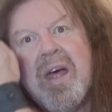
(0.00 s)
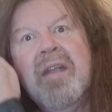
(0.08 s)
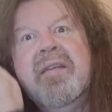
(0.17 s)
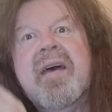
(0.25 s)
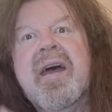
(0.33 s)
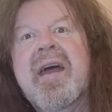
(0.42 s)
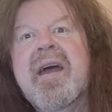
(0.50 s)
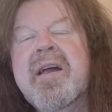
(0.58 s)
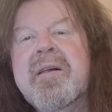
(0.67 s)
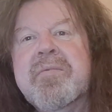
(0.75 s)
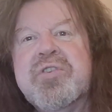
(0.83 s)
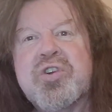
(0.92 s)
And
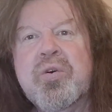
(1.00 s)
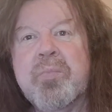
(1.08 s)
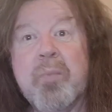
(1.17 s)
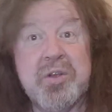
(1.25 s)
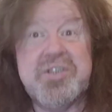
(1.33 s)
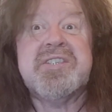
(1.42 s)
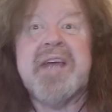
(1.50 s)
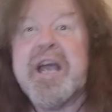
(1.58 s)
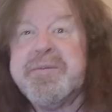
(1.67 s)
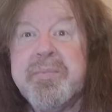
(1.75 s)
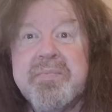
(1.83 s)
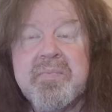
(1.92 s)
she
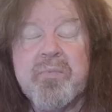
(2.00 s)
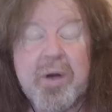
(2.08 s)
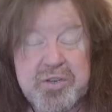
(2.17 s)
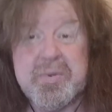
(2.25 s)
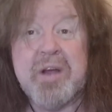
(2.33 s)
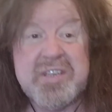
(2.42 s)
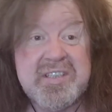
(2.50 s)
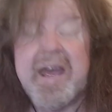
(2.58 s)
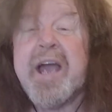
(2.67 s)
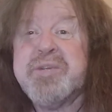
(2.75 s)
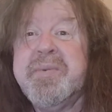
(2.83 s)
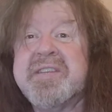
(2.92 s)

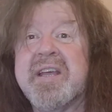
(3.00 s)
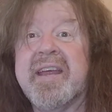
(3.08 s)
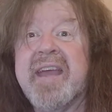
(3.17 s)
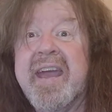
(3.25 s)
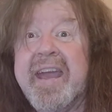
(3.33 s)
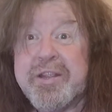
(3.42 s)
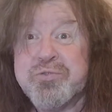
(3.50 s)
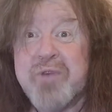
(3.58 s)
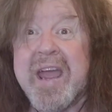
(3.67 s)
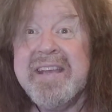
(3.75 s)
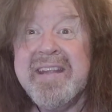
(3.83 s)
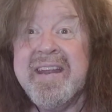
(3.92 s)
texted me and said, like, it's
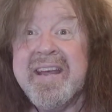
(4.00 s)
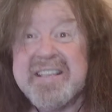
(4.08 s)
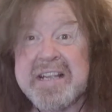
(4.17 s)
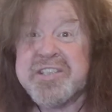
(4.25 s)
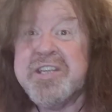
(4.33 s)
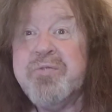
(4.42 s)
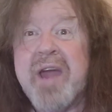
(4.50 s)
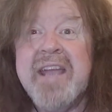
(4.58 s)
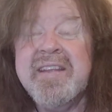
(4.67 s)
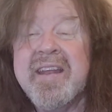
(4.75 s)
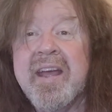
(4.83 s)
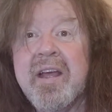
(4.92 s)
raining, it's actually
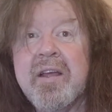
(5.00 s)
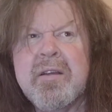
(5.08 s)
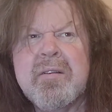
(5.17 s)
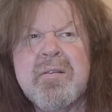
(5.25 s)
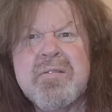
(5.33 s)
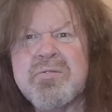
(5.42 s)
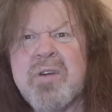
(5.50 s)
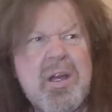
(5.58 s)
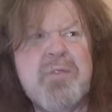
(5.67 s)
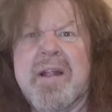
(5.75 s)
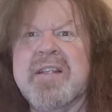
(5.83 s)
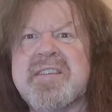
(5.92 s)
raining. So
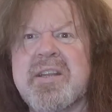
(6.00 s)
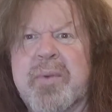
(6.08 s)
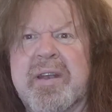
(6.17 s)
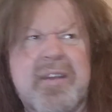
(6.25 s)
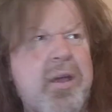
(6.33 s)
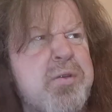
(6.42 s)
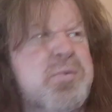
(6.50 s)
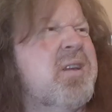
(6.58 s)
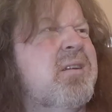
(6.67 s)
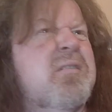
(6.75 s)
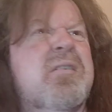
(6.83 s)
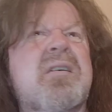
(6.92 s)
I ran to the window. I was
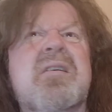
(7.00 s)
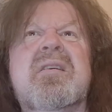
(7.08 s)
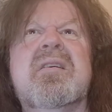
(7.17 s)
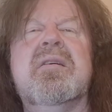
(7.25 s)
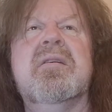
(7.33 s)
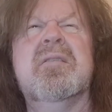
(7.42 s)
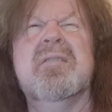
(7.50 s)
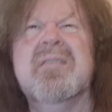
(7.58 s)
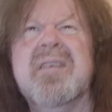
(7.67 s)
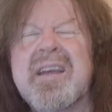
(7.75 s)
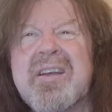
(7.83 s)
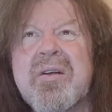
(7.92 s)
like,
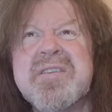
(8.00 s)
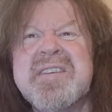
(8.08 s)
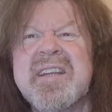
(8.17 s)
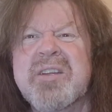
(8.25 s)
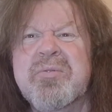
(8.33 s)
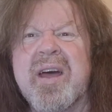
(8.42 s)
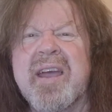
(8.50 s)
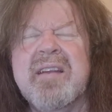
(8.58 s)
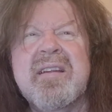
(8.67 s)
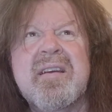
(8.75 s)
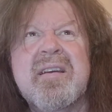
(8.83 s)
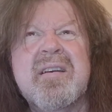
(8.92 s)
I can't see any
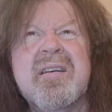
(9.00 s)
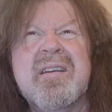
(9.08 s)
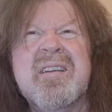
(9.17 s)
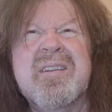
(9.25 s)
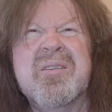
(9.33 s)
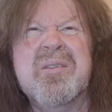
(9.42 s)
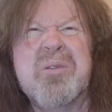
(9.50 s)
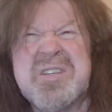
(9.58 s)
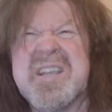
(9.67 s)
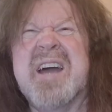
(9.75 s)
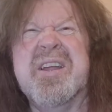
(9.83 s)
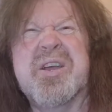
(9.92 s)
rain. It
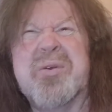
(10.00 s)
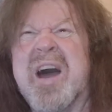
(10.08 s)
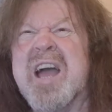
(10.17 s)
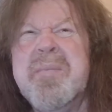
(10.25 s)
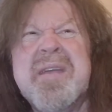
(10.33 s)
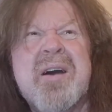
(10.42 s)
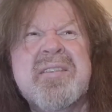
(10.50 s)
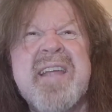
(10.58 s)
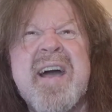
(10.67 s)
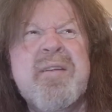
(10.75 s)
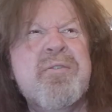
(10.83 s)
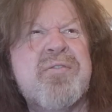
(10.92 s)
looks kind of grimy
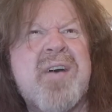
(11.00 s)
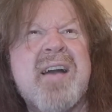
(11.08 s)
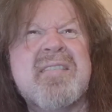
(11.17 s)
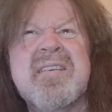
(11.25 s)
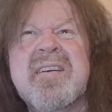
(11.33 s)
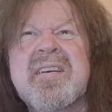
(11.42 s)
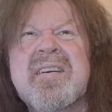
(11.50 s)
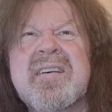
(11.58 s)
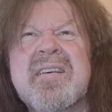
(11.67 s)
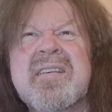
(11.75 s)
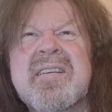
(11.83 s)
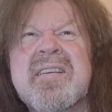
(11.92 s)
out there, in fact.
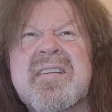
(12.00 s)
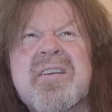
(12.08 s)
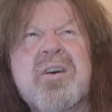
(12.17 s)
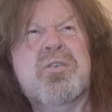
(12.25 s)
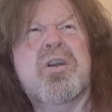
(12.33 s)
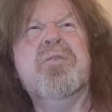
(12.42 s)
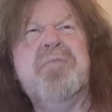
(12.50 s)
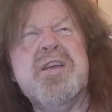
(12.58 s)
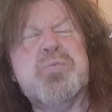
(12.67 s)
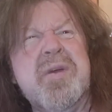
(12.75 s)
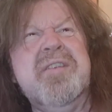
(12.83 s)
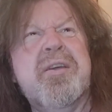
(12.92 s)
Oh God,
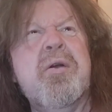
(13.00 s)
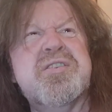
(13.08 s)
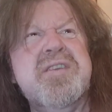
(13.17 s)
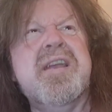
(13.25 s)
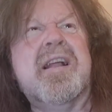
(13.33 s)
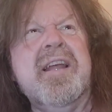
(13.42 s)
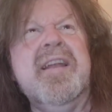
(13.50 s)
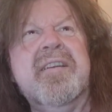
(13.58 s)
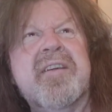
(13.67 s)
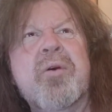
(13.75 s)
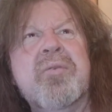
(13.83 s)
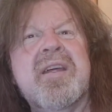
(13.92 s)
these windows need
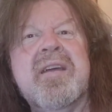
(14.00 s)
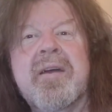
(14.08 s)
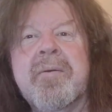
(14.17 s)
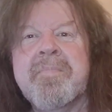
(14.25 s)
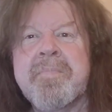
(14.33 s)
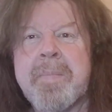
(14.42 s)
cleaning, don't they?